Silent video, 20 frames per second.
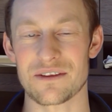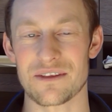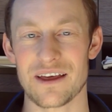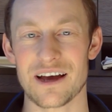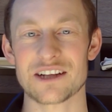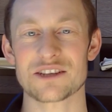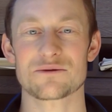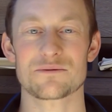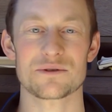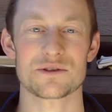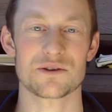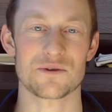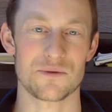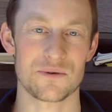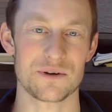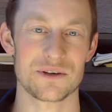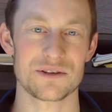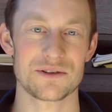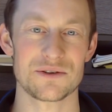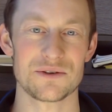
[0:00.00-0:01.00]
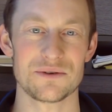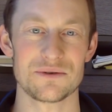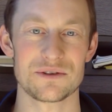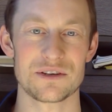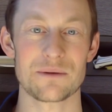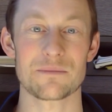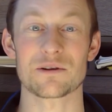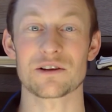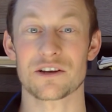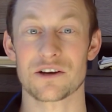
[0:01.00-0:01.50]
that's what's going to
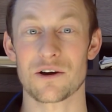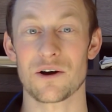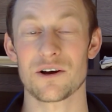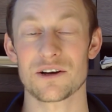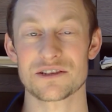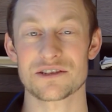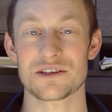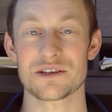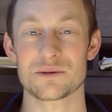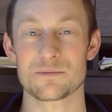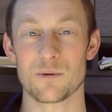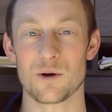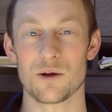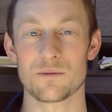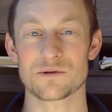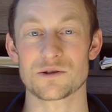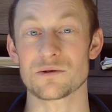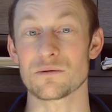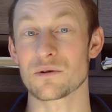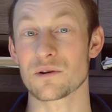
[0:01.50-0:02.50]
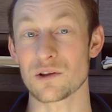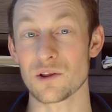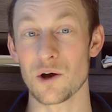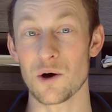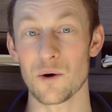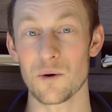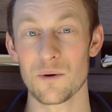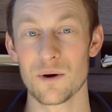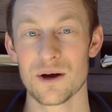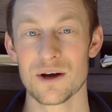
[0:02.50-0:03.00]
typically cause these bulbs to
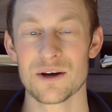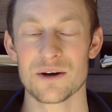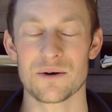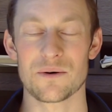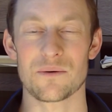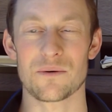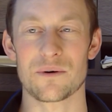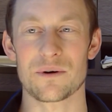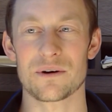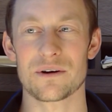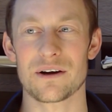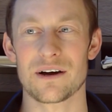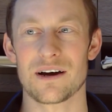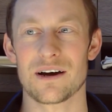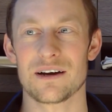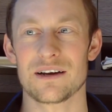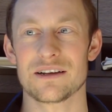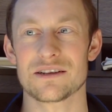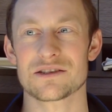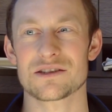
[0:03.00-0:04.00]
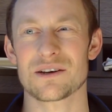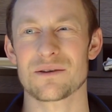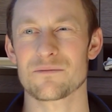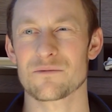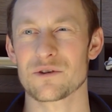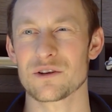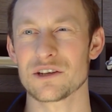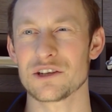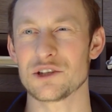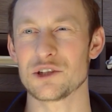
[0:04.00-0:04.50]
glow, or in some
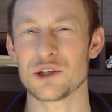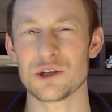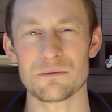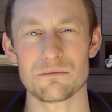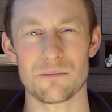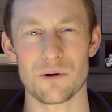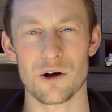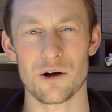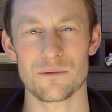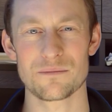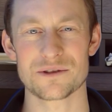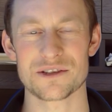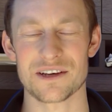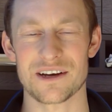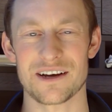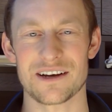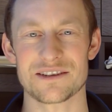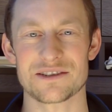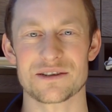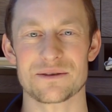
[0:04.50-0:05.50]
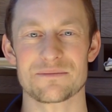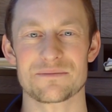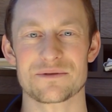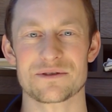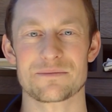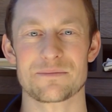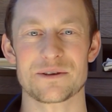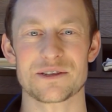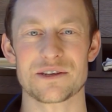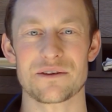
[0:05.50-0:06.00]
really cheap bulbs and some
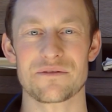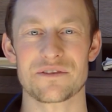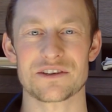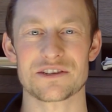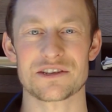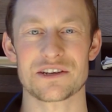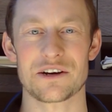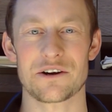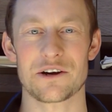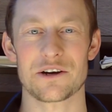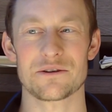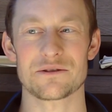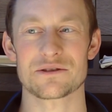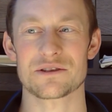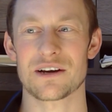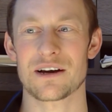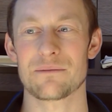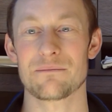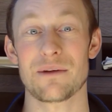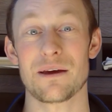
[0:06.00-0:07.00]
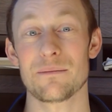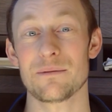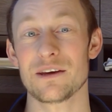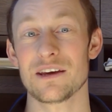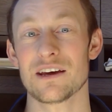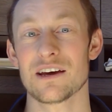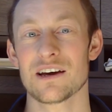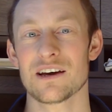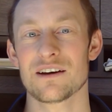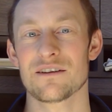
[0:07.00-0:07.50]
specific scenarios,
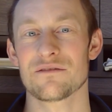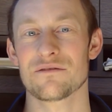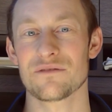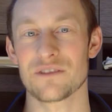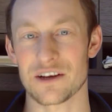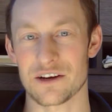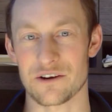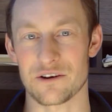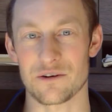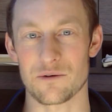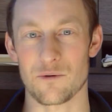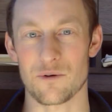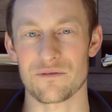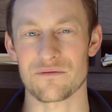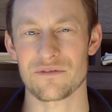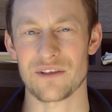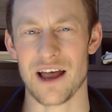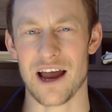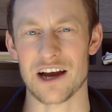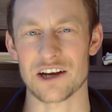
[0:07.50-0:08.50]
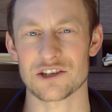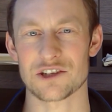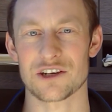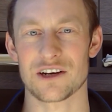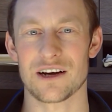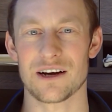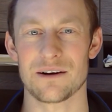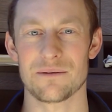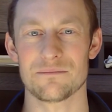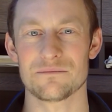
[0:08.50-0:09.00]
maybe flicker or flash.
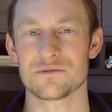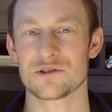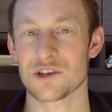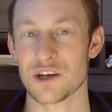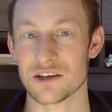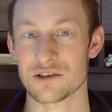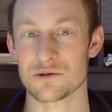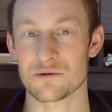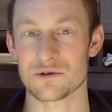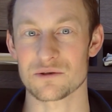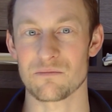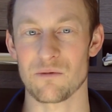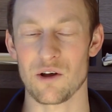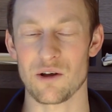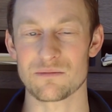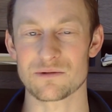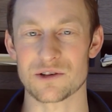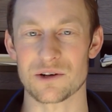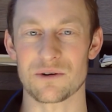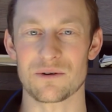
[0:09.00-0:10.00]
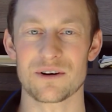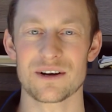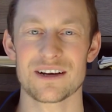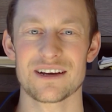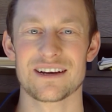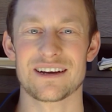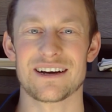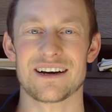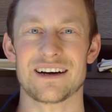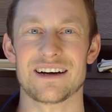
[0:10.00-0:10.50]
Just those bulbs though.
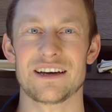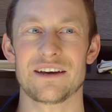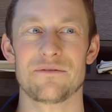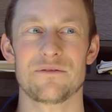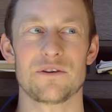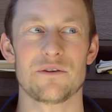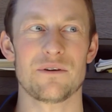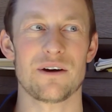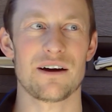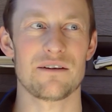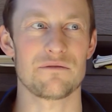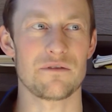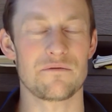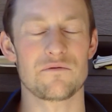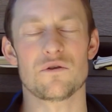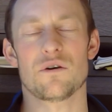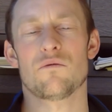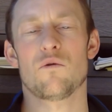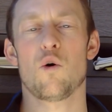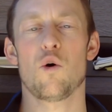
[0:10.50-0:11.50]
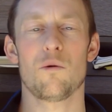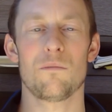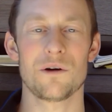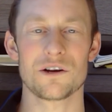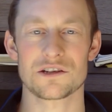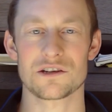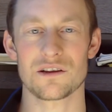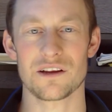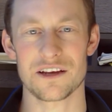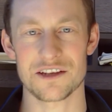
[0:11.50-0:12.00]
If you have a whole
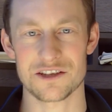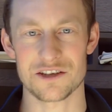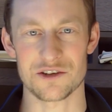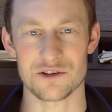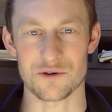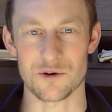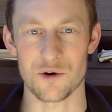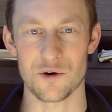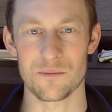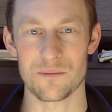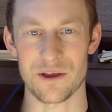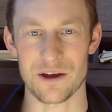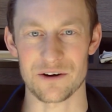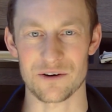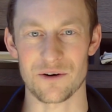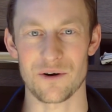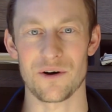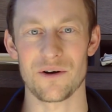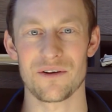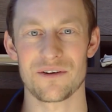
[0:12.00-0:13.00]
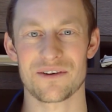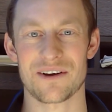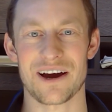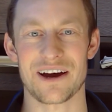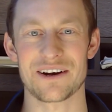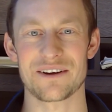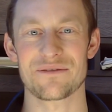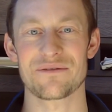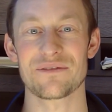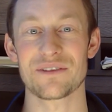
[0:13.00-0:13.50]
bunch of lights in your home that are all
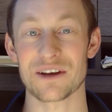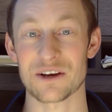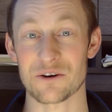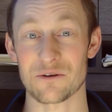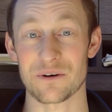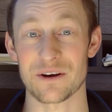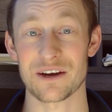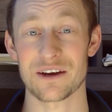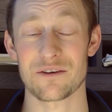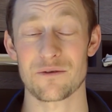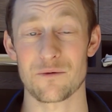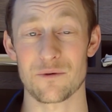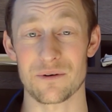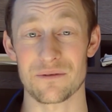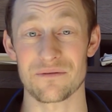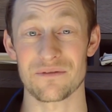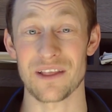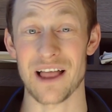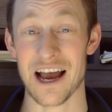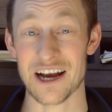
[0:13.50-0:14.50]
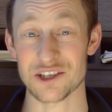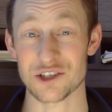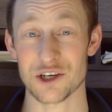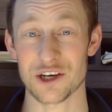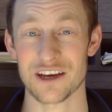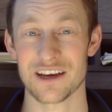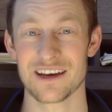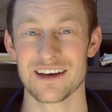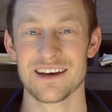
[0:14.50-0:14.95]
kind of flickering or flashing,